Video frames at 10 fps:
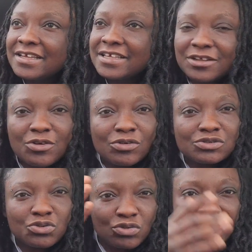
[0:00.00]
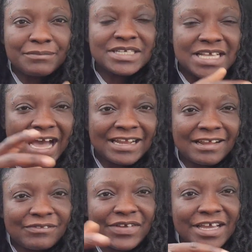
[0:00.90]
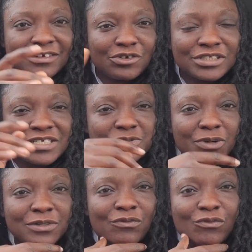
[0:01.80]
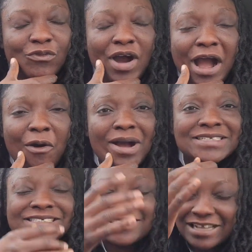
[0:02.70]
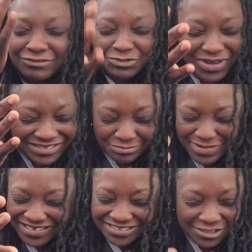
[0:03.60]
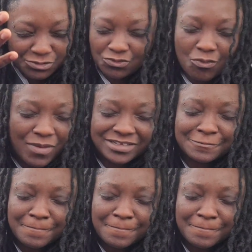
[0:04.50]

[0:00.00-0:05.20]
You know, so that means he had an affair and all this one. Wow, I just have to admire this woman.